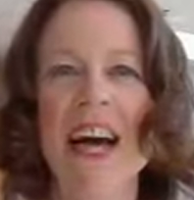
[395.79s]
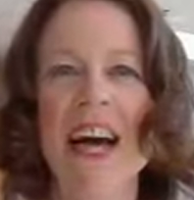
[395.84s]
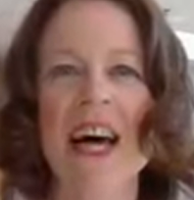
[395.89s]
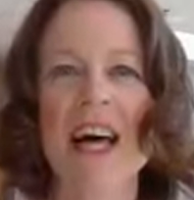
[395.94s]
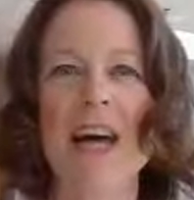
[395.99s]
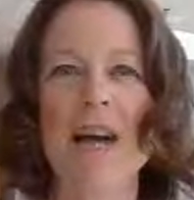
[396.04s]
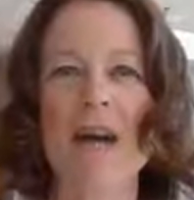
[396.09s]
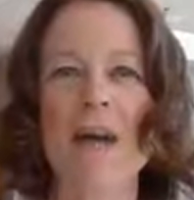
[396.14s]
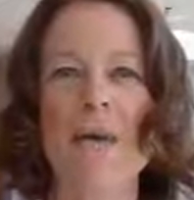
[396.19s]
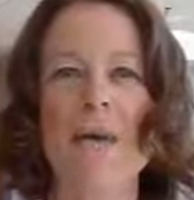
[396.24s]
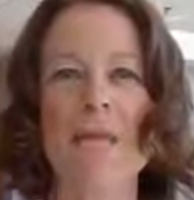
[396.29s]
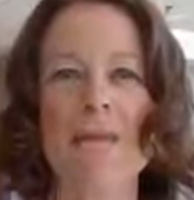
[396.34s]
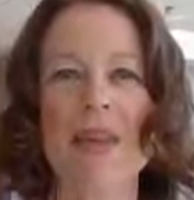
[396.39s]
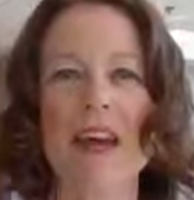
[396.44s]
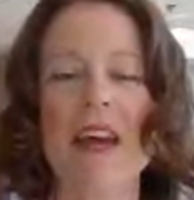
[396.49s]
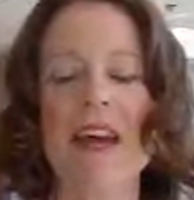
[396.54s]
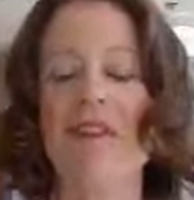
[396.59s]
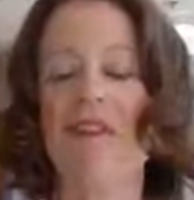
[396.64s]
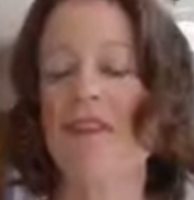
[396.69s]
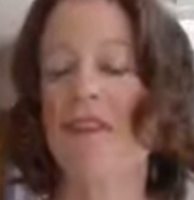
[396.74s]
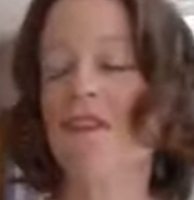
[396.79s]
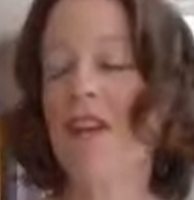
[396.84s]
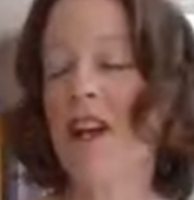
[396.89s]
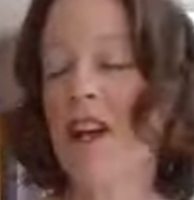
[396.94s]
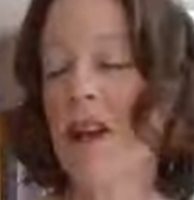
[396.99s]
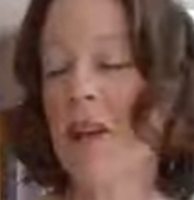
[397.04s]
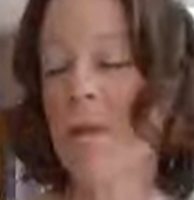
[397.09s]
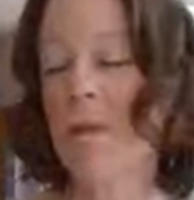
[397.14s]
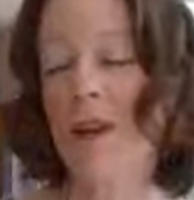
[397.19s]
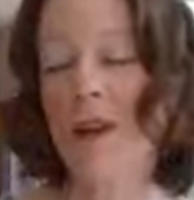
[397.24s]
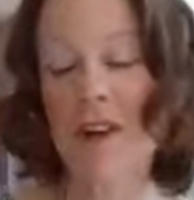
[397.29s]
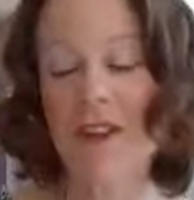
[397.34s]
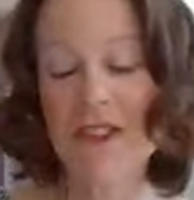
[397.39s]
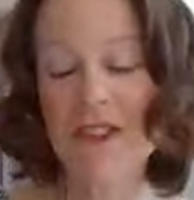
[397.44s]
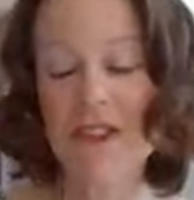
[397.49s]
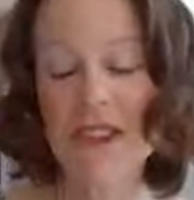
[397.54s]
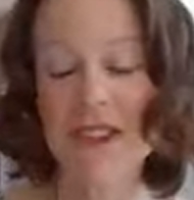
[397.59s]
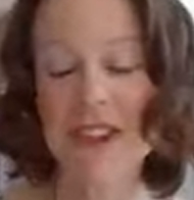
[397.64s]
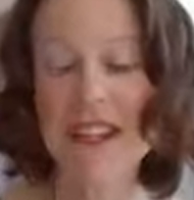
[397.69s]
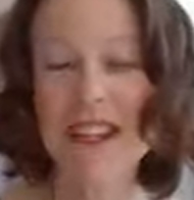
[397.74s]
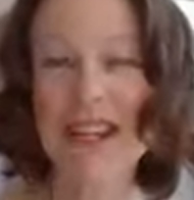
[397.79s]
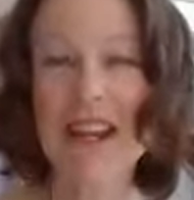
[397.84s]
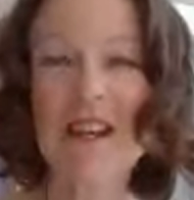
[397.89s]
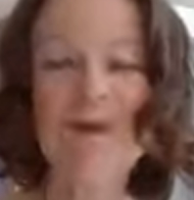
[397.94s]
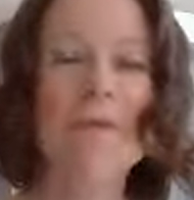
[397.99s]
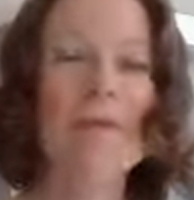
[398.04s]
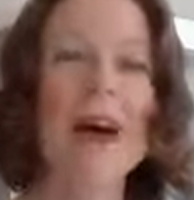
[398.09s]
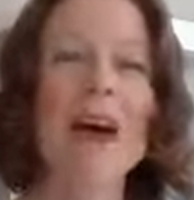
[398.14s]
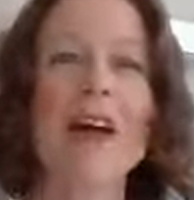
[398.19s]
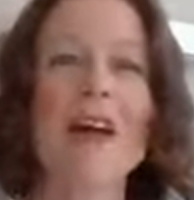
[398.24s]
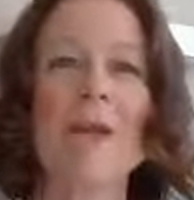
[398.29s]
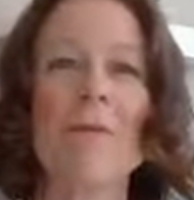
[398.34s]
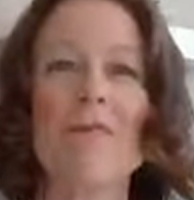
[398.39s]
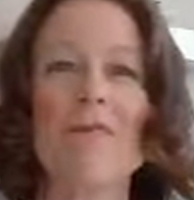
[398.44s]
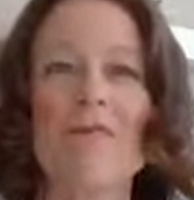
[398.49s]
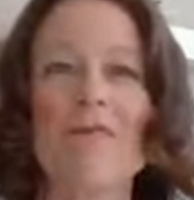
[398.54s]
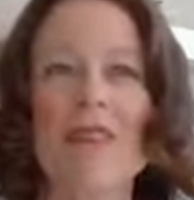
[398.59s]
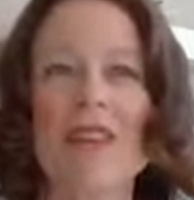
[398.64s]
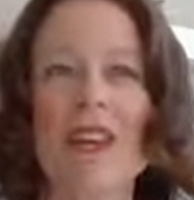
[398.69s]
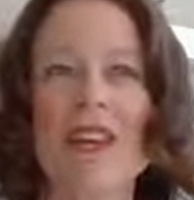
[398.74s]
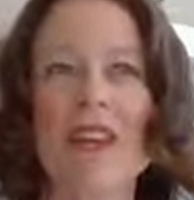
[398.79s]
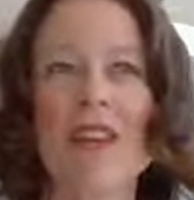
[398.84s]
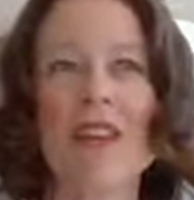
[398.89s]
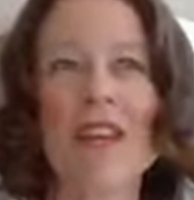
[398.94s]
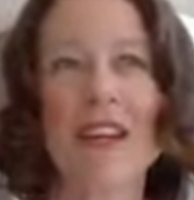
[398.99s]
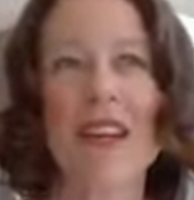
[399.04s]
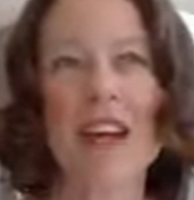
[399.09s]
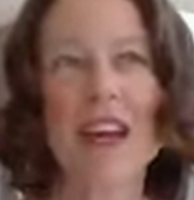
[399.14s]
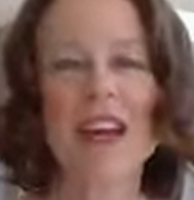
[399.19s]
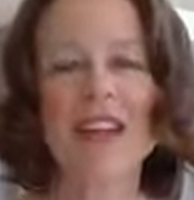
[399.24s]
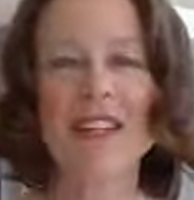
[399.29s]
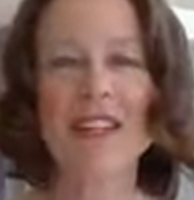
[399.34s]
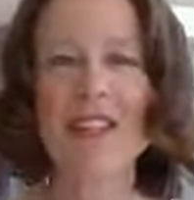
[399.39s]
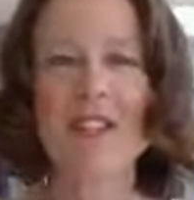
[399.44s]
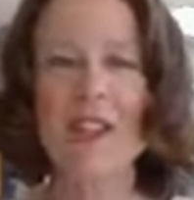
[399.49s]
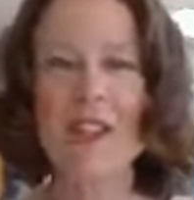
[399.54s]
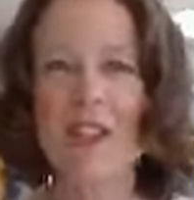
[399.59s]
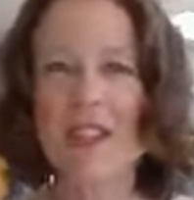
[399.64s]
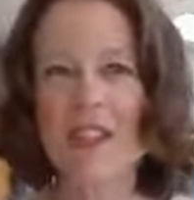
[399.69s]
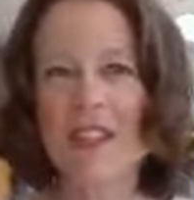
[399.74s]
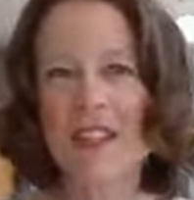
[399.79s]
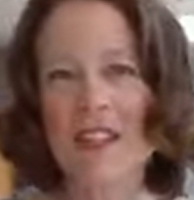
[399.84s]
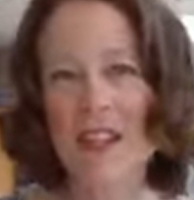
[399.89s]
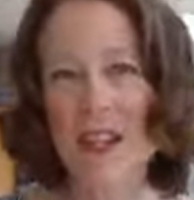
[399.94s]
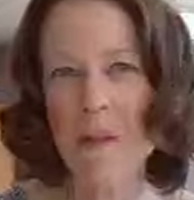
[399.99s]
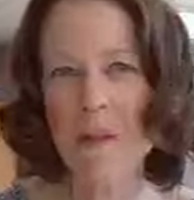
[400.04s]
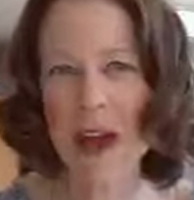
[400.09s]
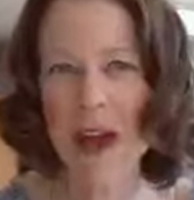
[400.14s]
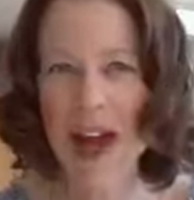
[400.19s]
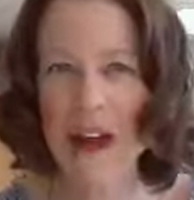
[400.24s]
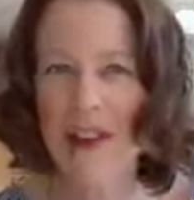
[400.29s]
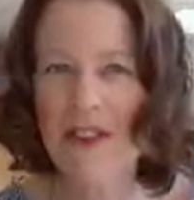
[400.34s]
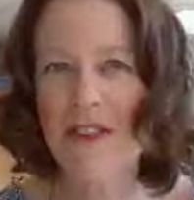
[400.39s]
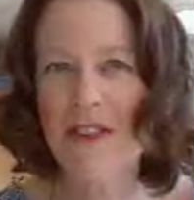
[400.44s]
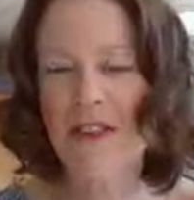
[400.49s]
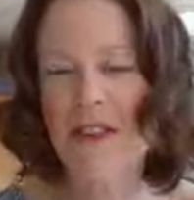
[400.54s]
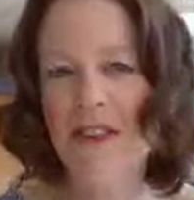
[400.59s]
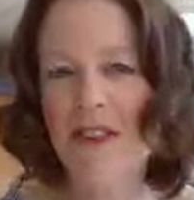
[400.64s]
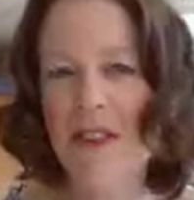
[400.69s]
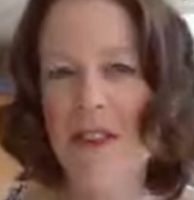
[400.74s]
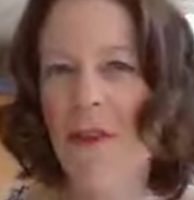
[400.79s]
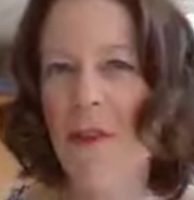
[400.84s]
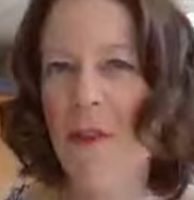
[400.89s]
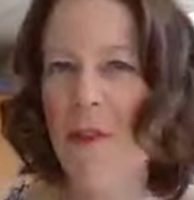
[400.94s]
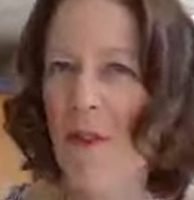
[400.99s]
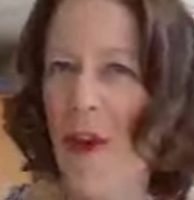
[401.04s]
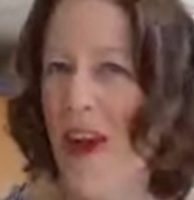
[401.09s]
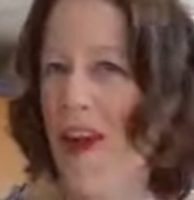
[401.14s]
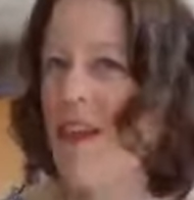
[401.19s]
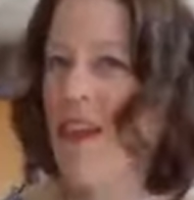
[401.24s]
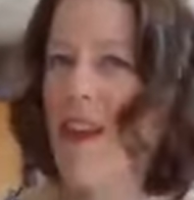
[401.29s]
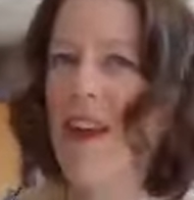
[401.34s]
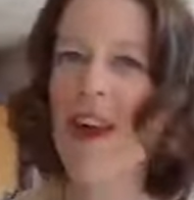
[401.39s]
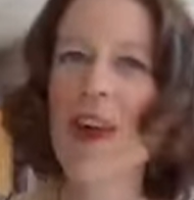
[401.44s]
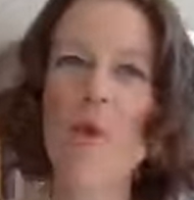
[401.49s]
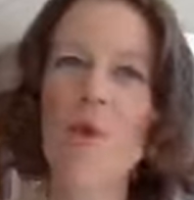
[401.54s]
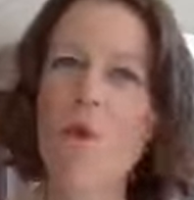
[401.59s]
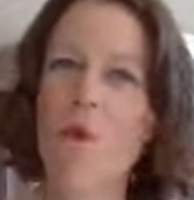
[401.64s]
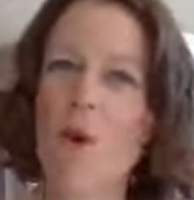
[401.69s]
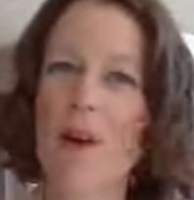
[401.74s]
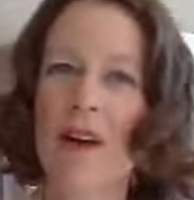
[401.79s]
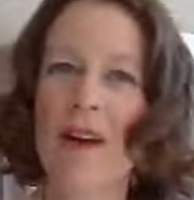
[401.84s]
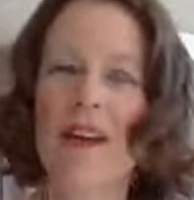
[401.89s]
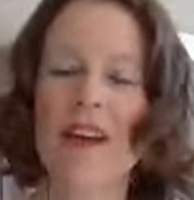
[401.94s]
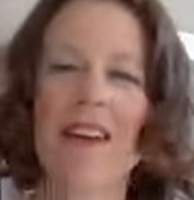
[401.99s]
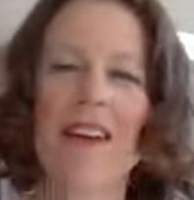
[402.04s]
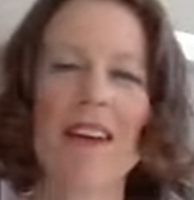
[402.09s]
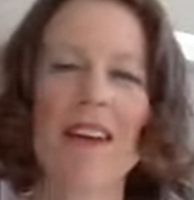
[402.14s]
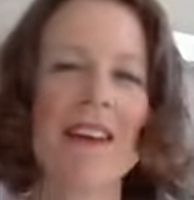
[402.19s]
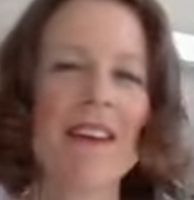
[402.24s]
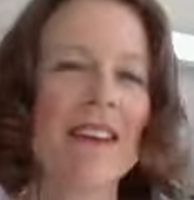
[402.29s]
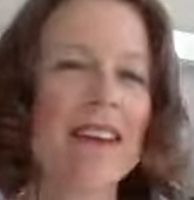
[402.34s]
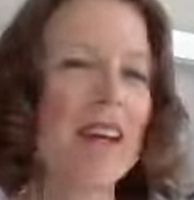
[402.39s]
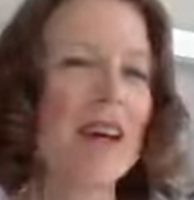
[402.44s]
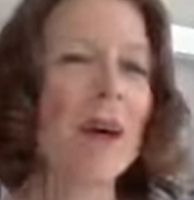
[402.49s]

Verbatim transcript: I haven't tried it personally, but you can kind of start to see patterns along the way that I'm working on,